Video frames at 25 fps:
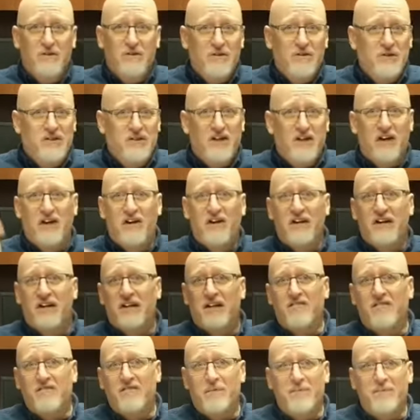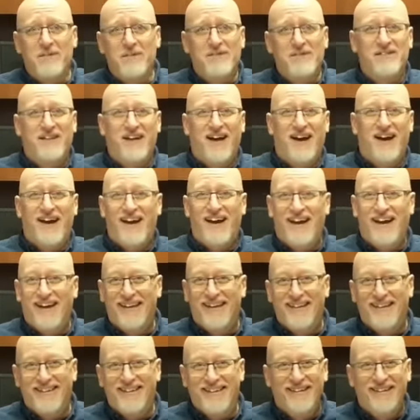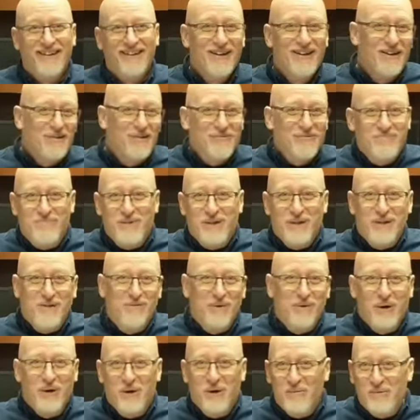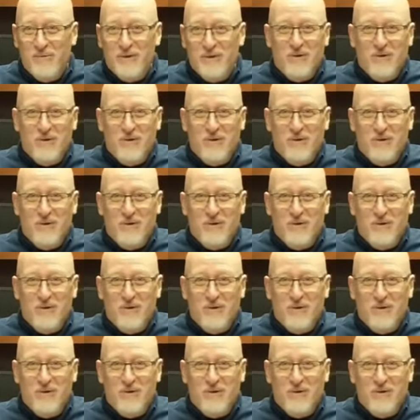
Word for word: sky and big robes and crown and,